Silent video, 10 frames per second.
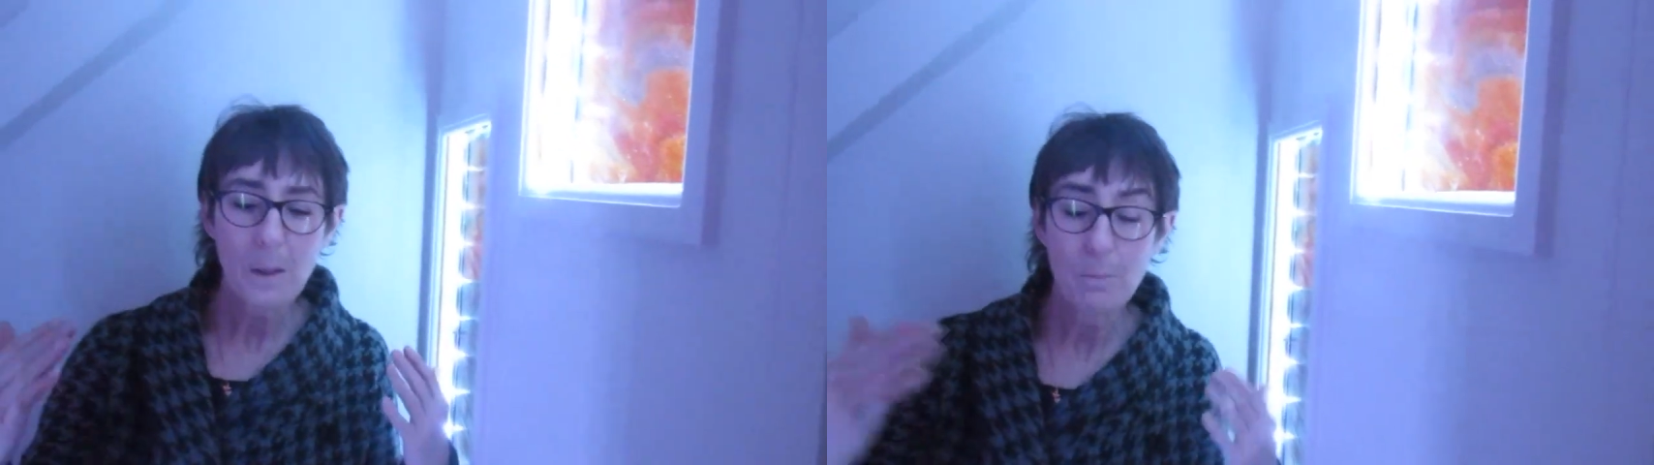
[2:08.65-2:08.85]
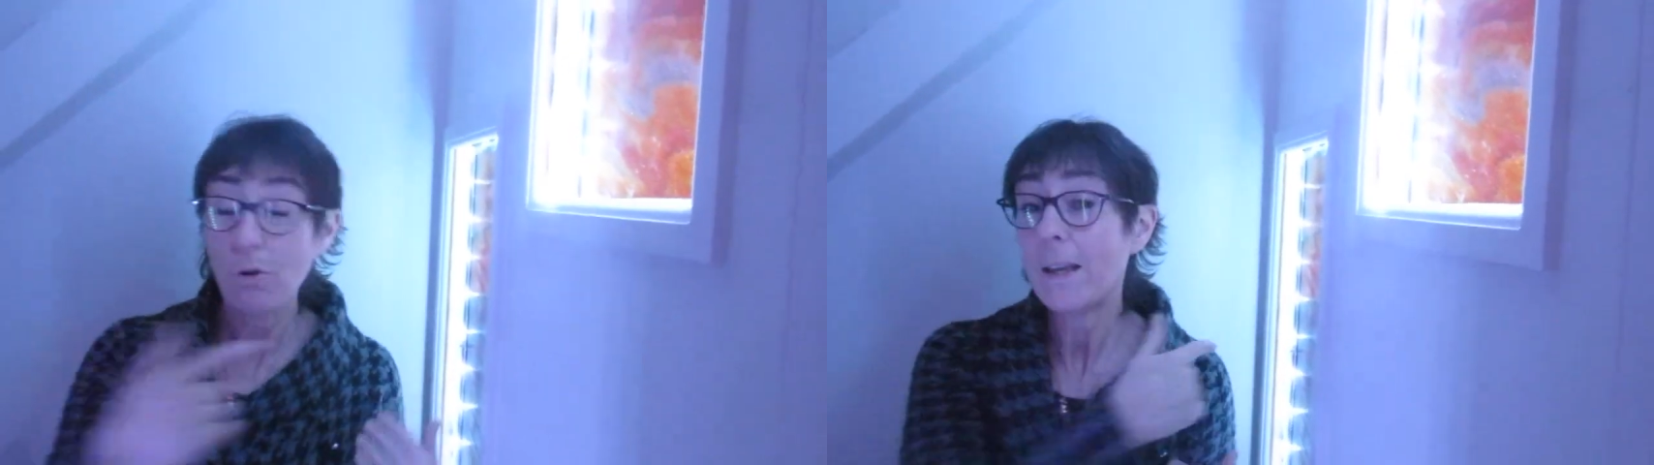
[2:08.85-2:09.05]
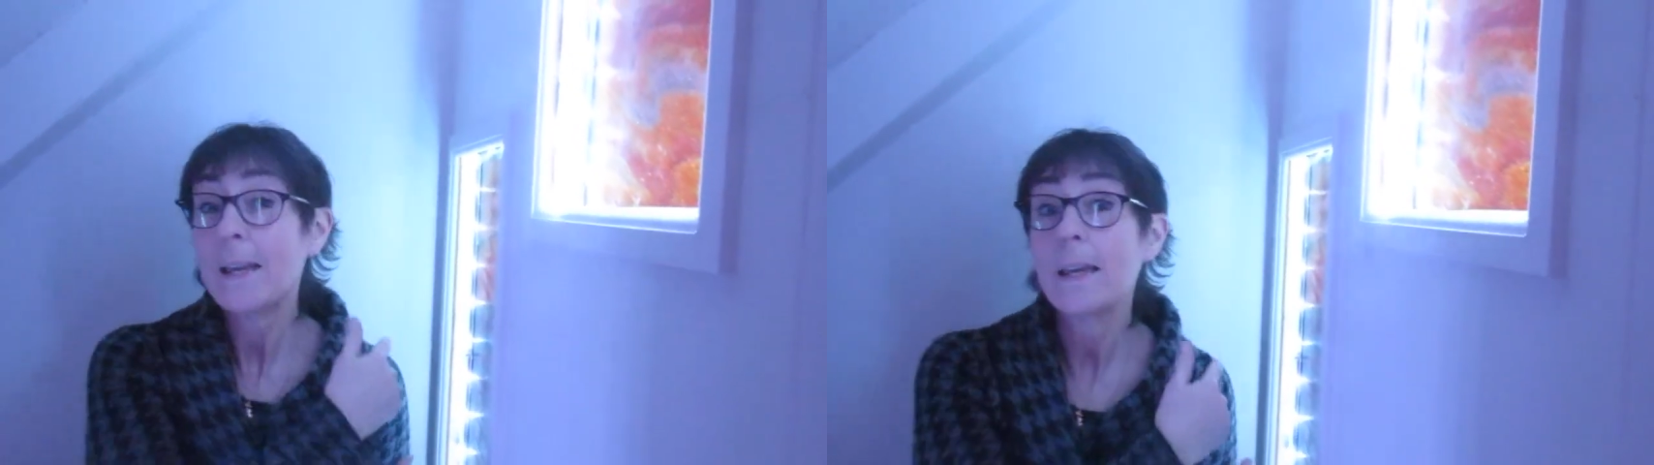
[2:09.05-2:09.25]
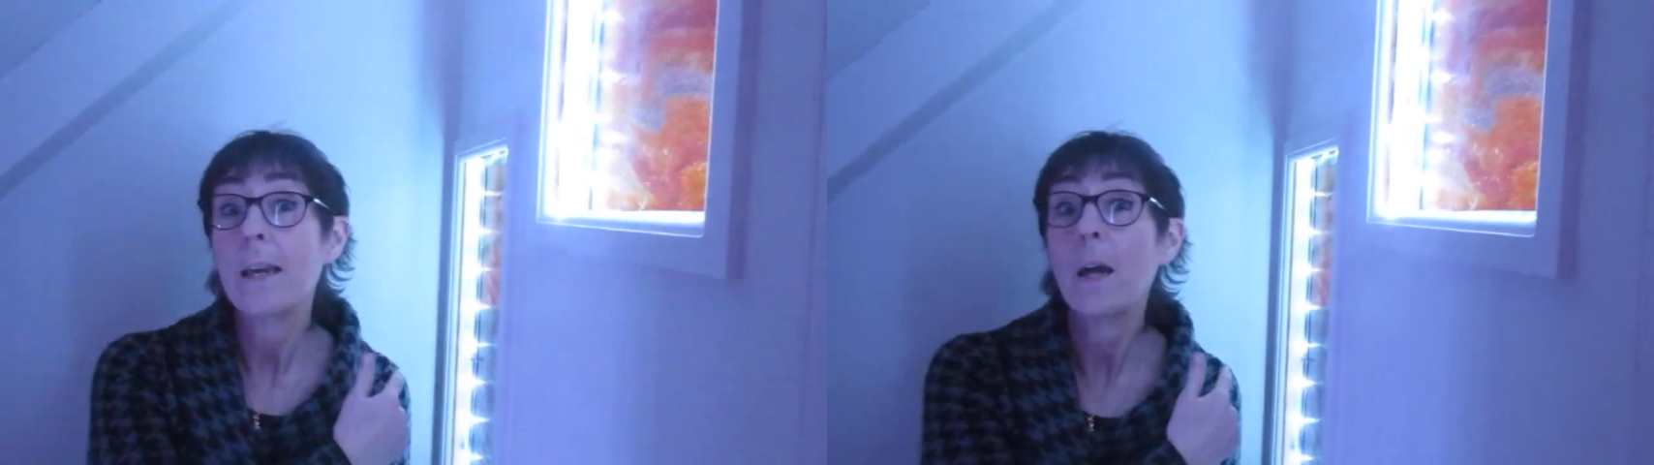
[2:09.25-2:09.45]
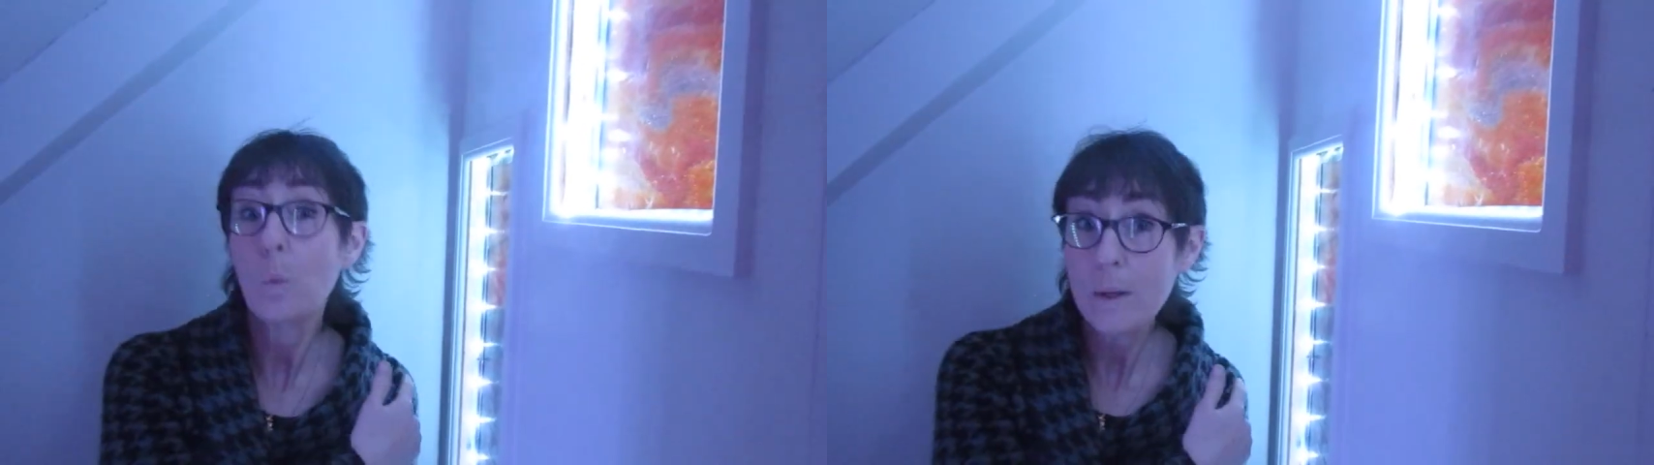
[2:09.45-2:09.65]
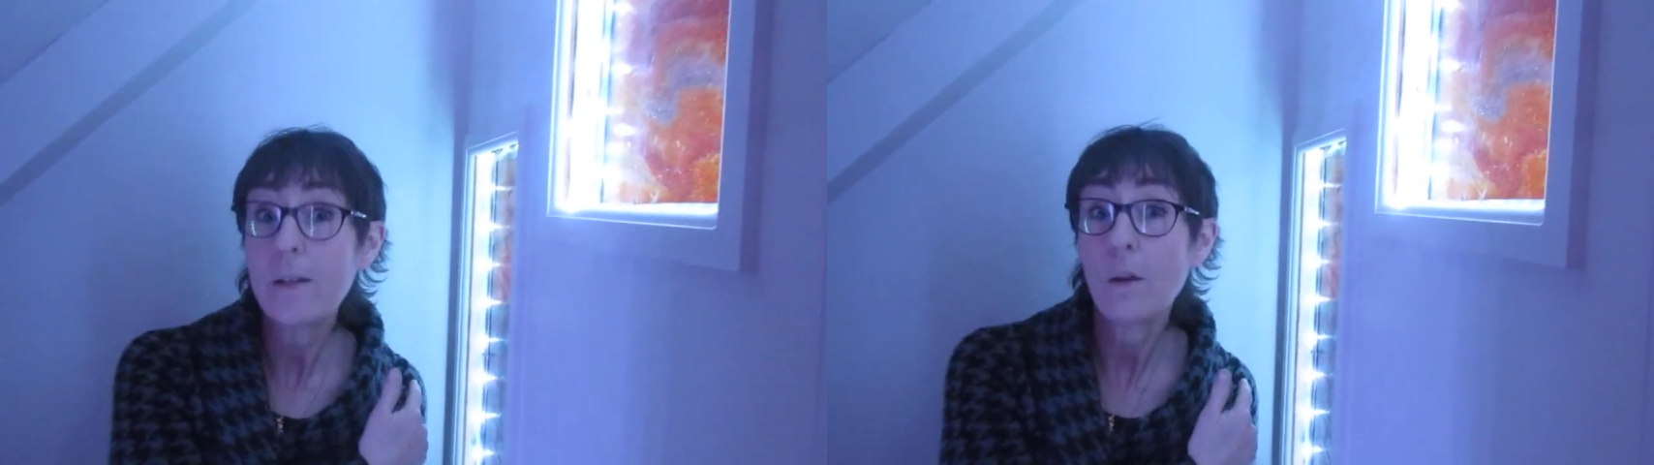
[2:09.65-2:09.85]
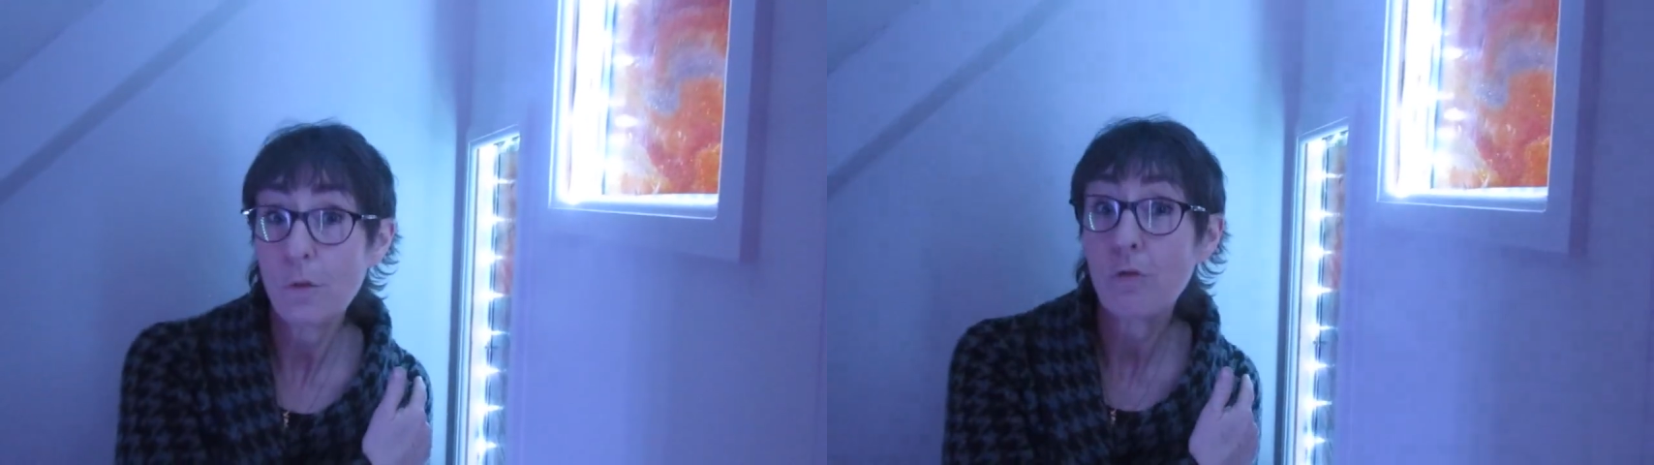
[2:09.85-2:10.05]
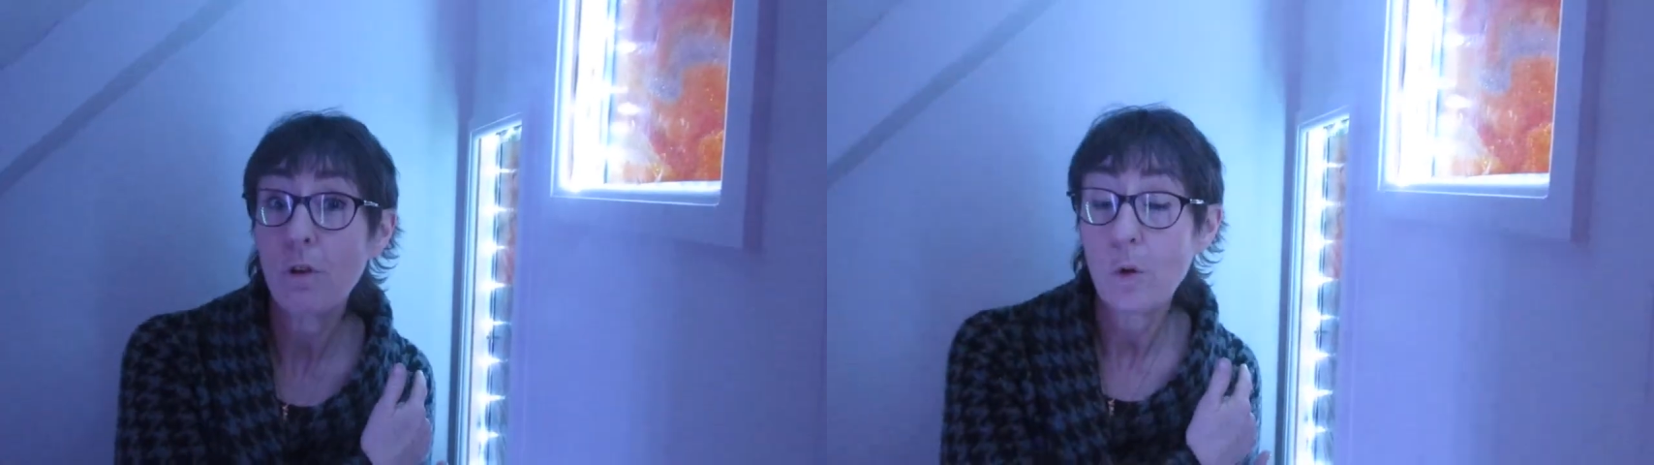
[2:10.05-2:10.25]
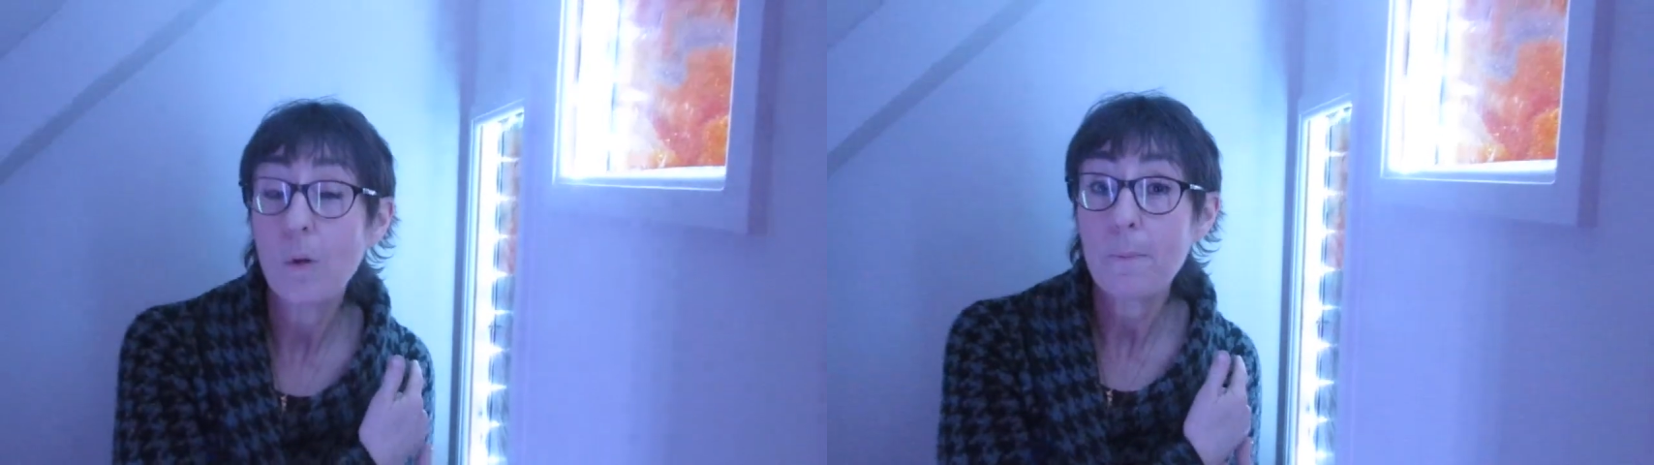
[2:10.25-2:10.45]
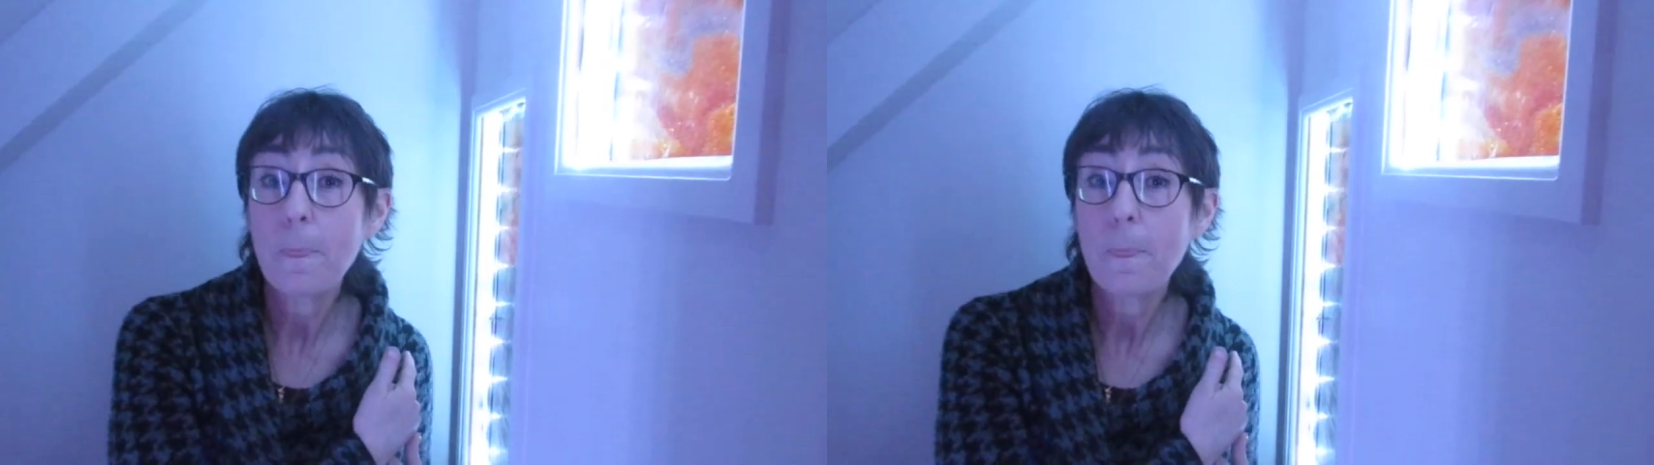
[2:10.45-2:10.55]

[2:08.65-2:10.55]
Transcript: breaking a window through